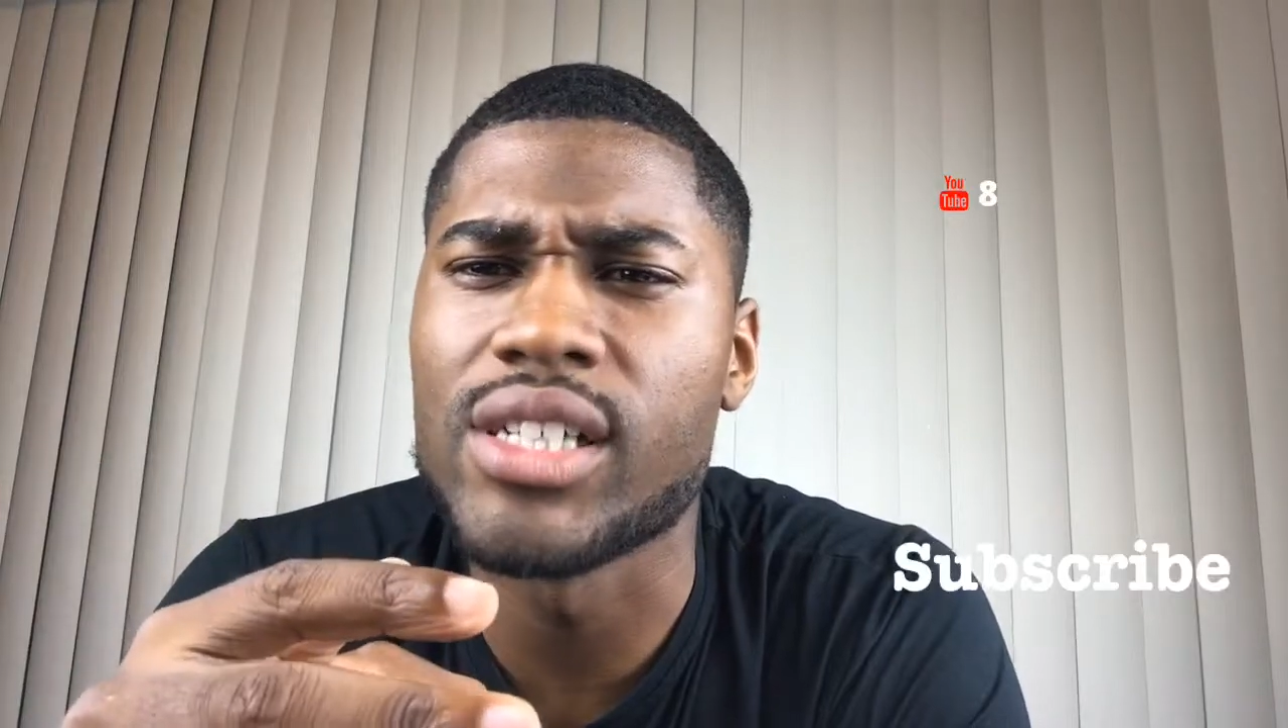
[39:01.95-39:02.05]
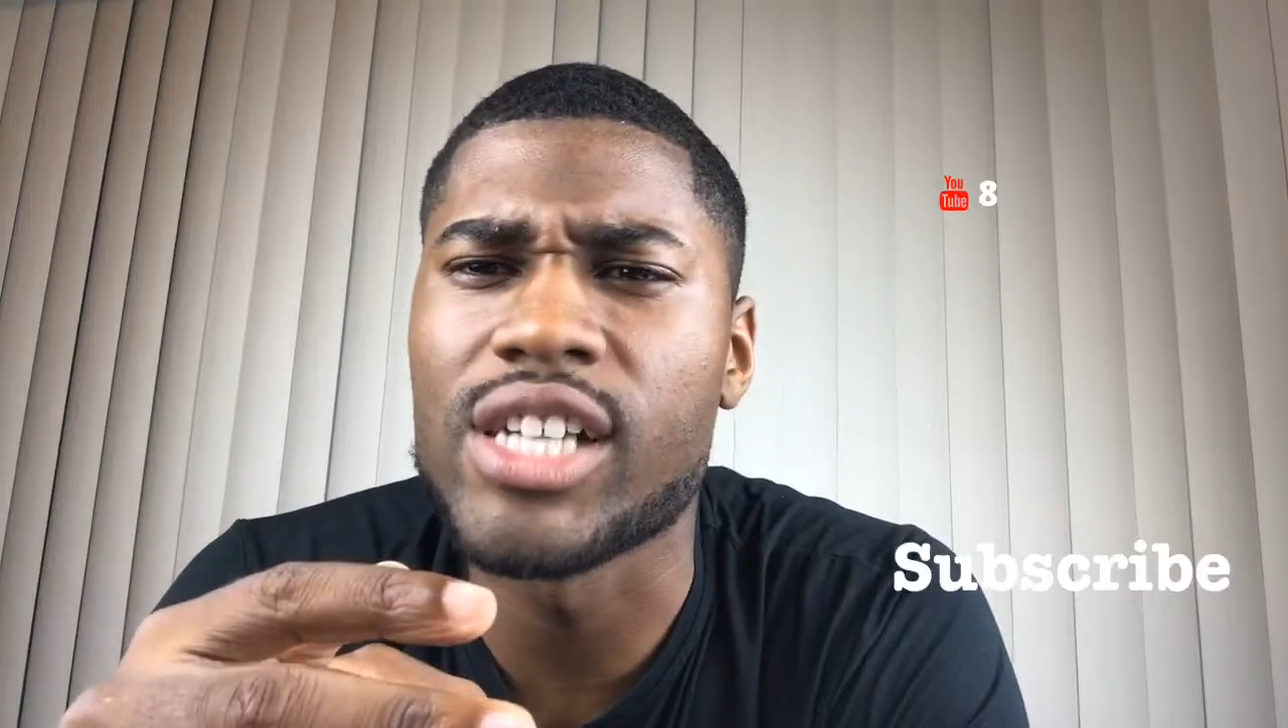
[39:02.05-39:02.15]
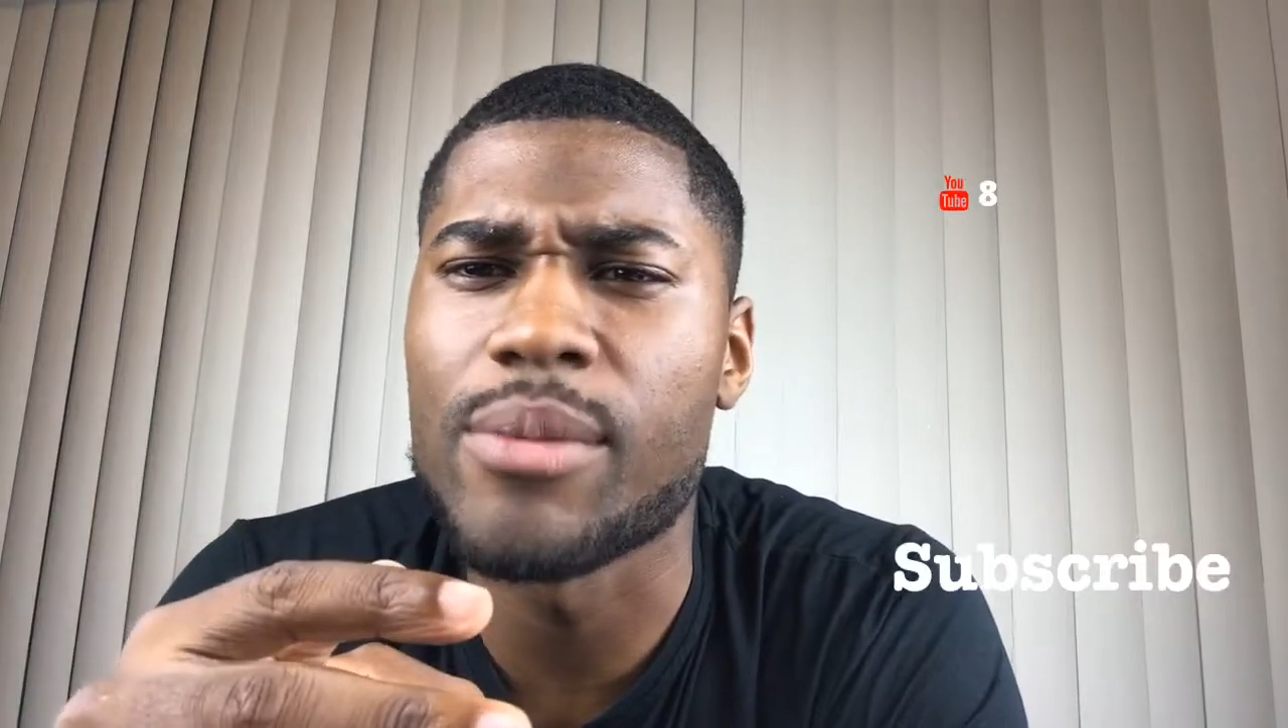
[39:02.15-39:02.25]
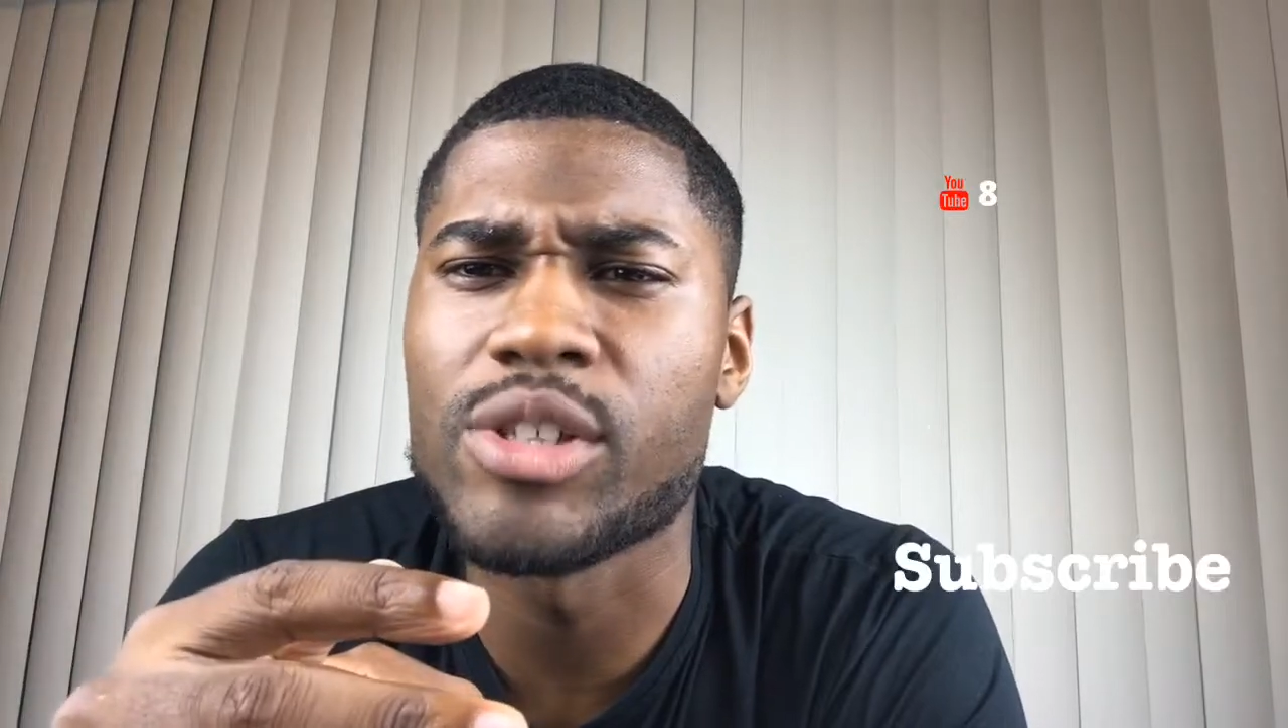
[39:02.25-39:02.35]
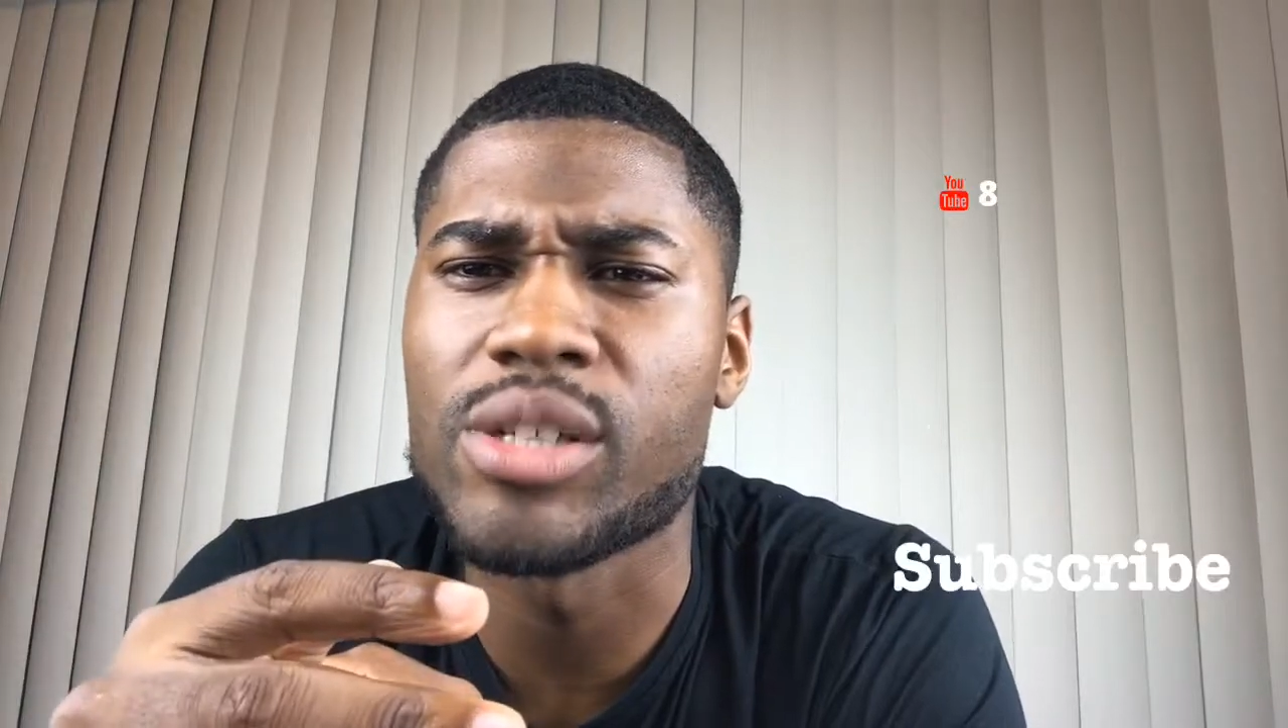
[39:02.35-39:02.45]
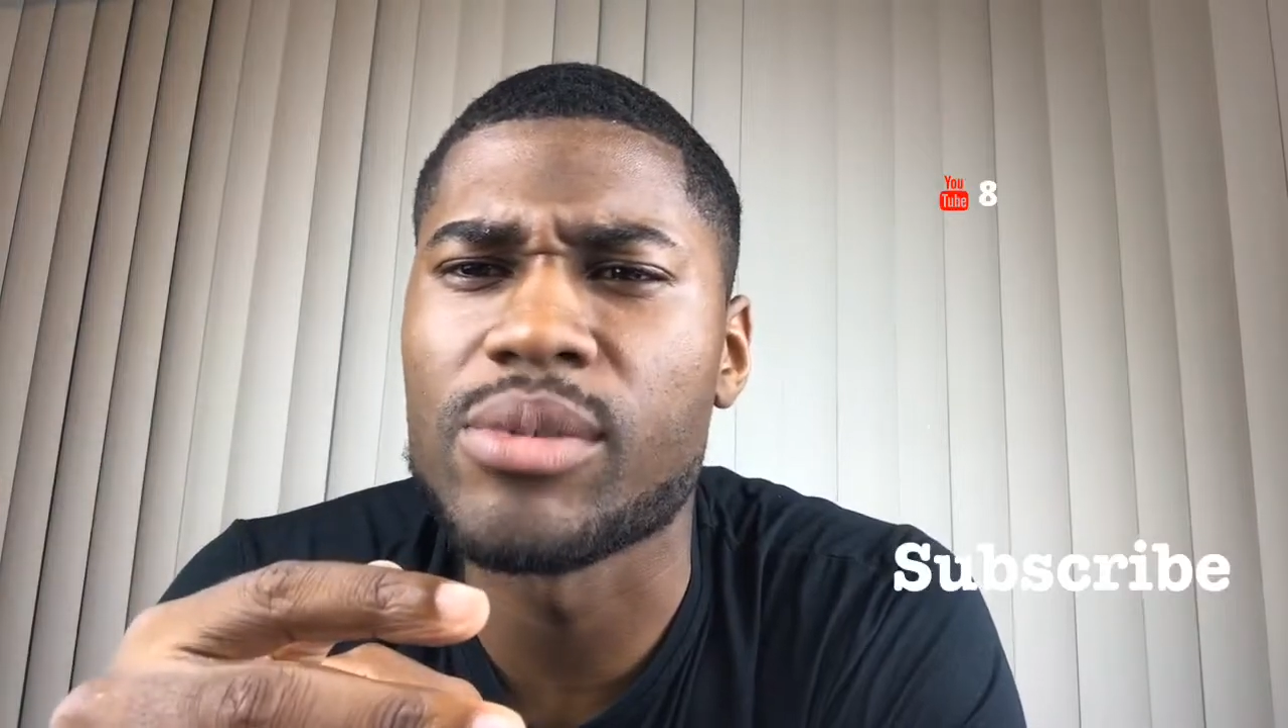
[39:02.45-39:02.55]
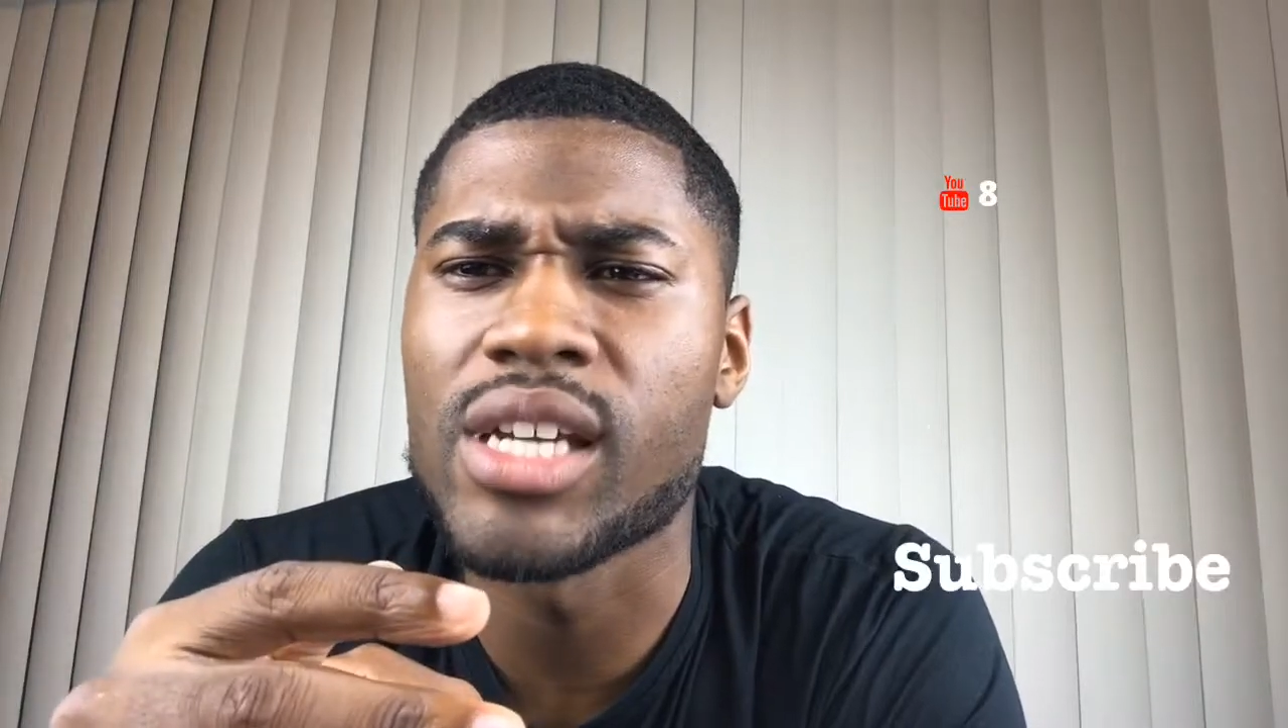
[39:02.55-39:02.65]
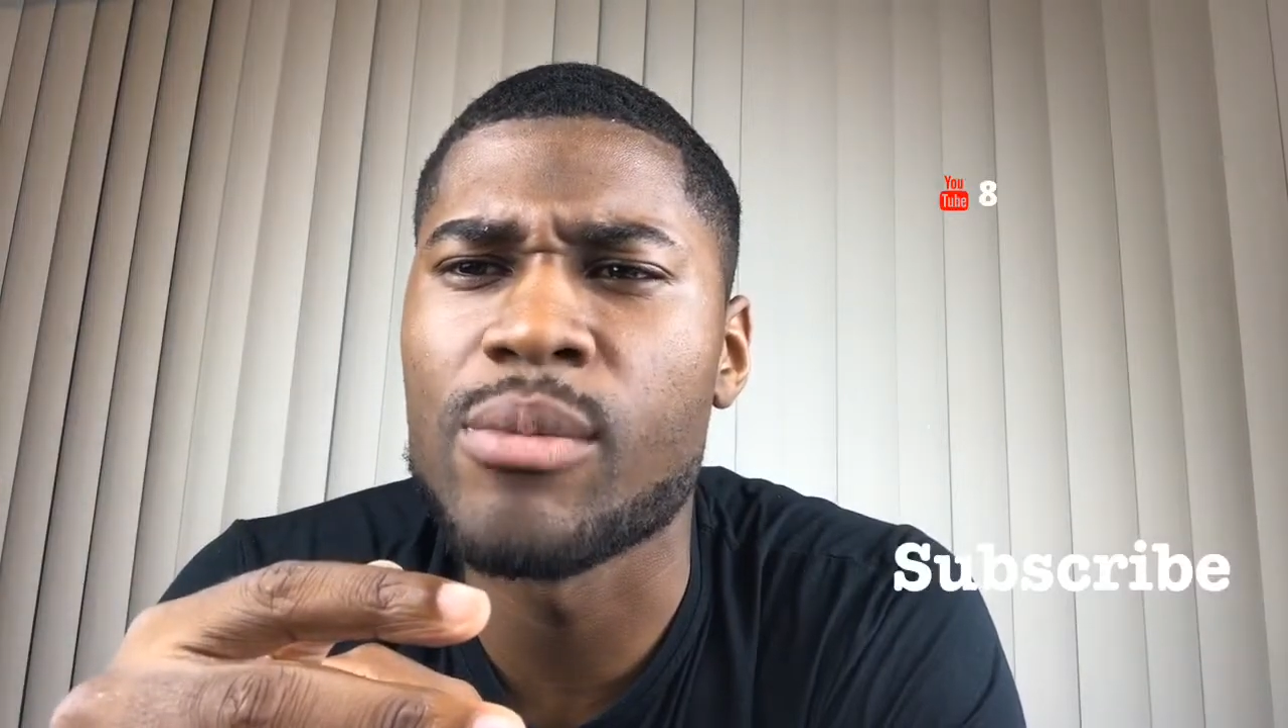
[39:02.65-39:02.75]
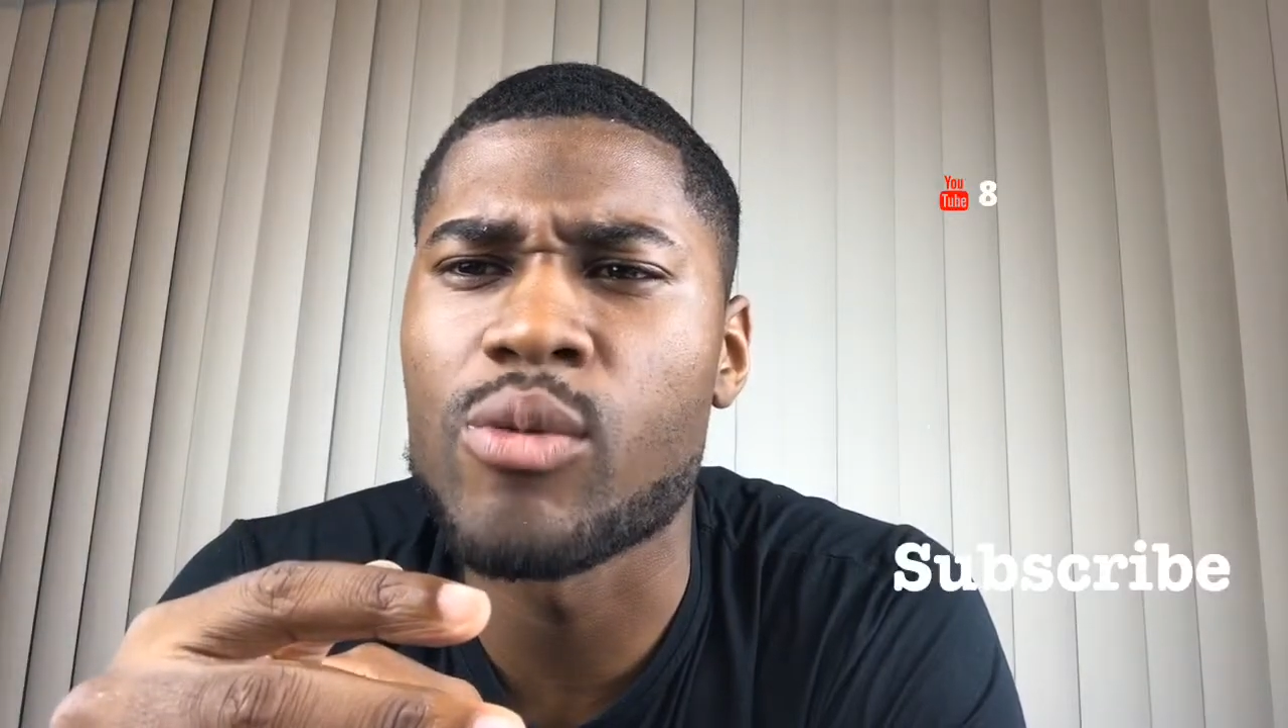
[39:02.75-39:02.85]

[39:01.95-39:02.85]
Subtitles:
championship team